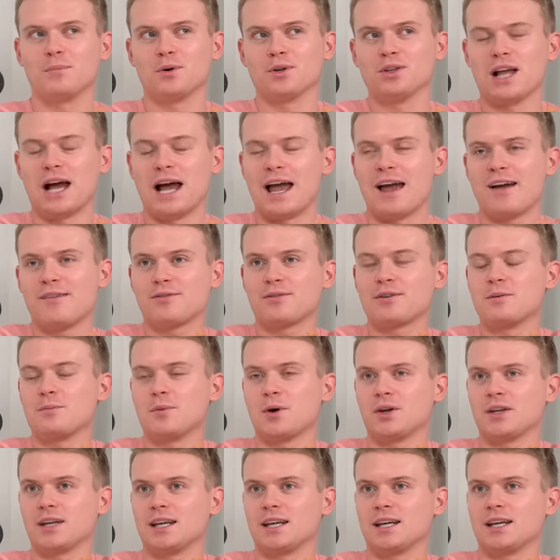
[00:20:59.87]
But like
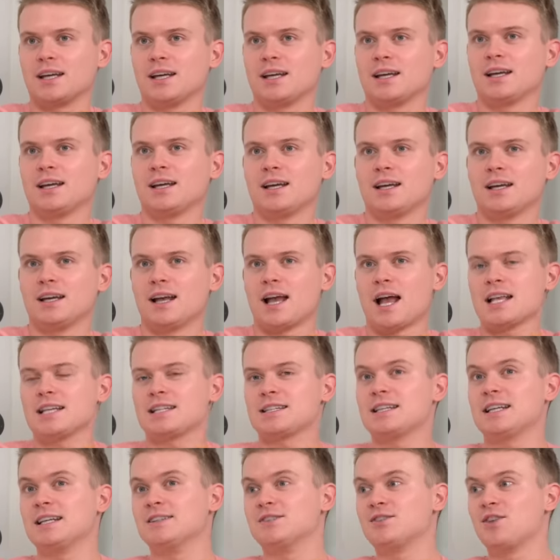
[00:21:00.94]
everybody
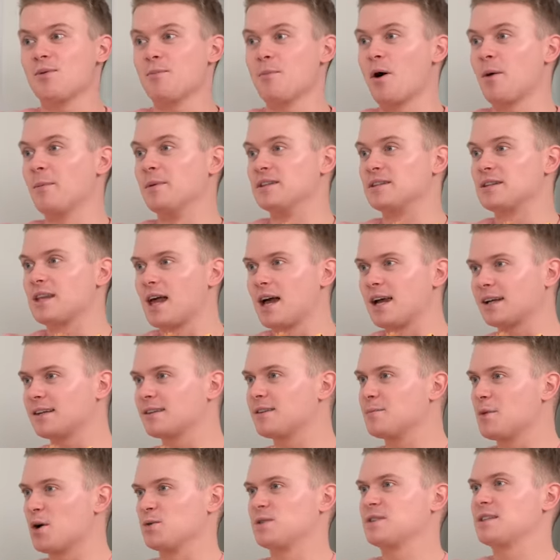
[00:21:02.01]
sees their mum as like the
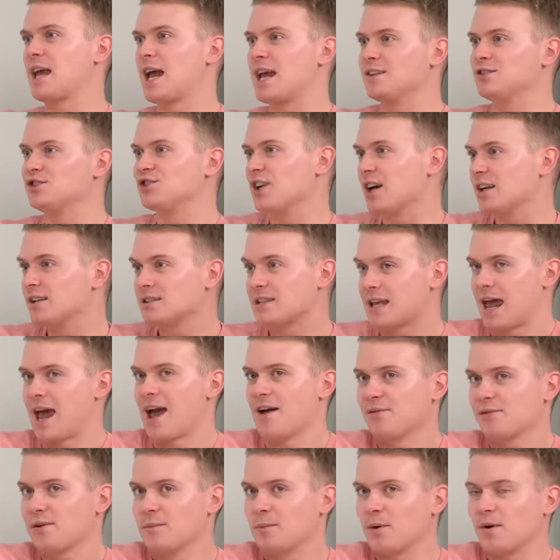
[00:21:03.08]
most ange- to
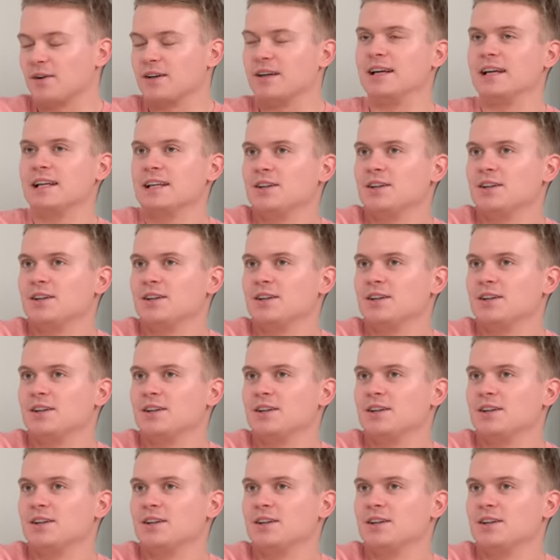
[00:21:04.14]
everybody,